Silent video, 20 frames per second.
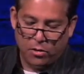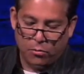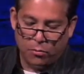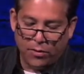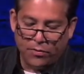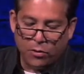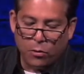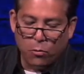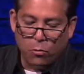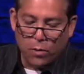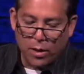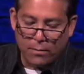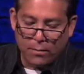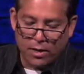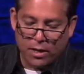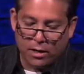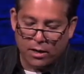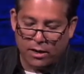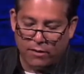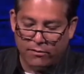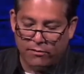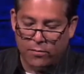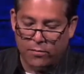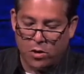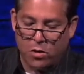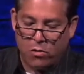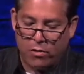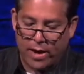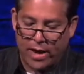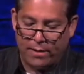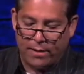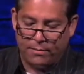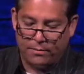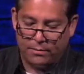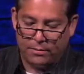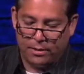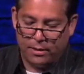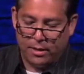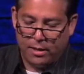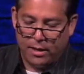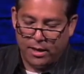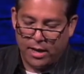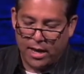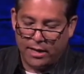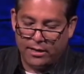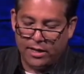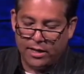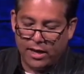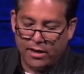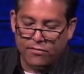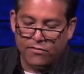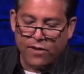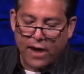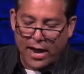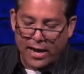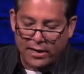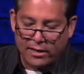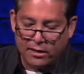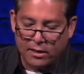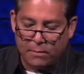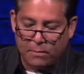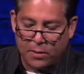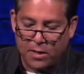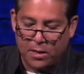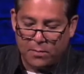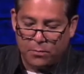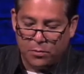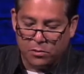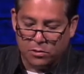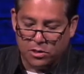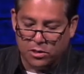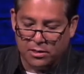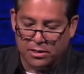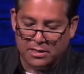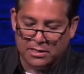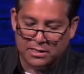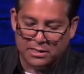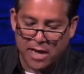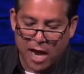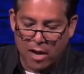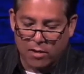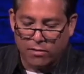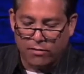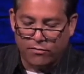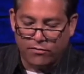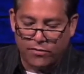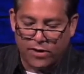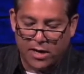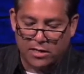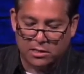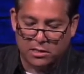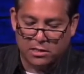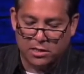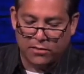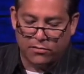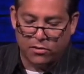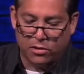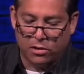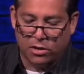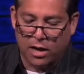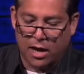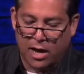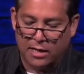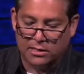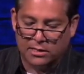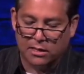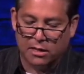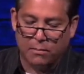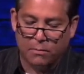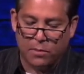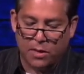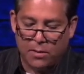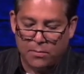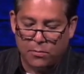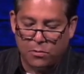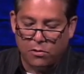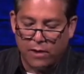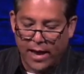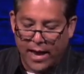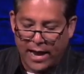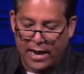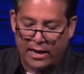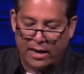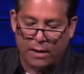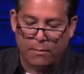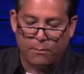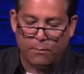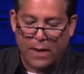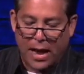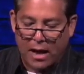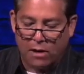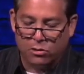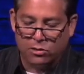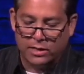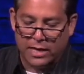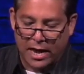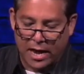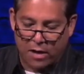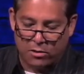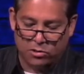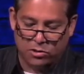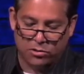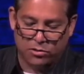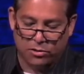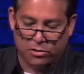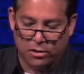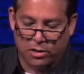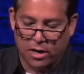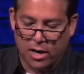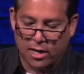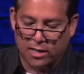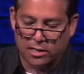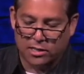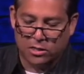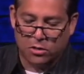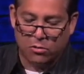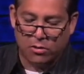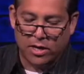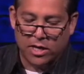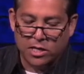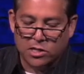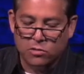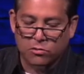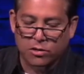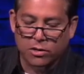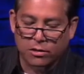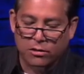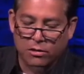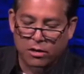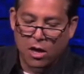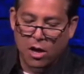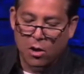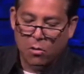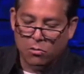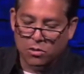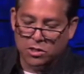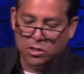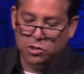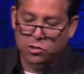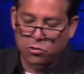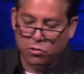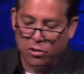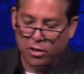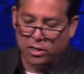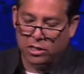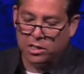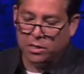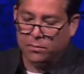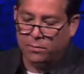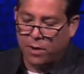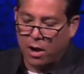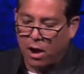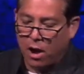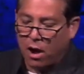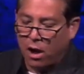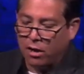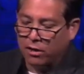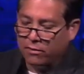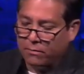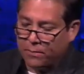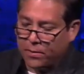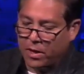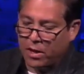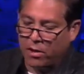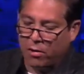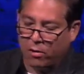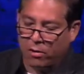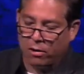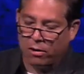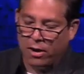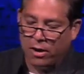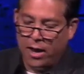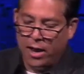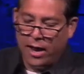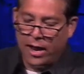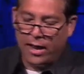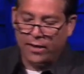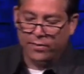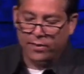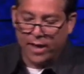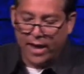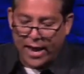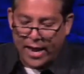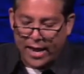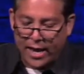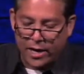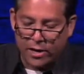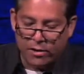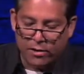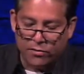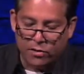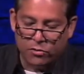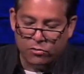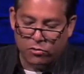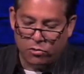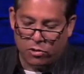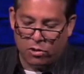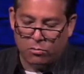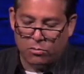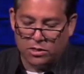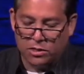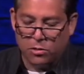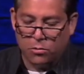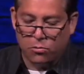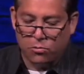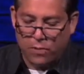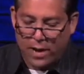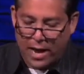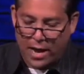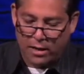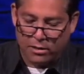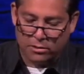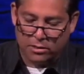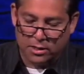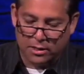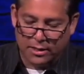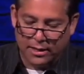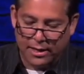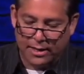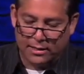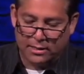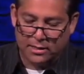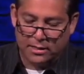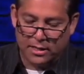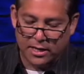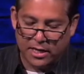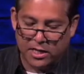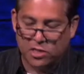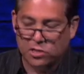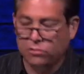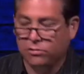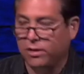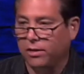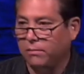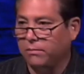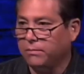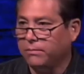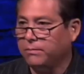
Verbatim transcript: with the women of Moab. And they invited the people to the sacrifices of their gods, and the people ate and bowed down to their gods. So Israel was joined to Baal-peor, and the anger of the Lord was aroused against Israel."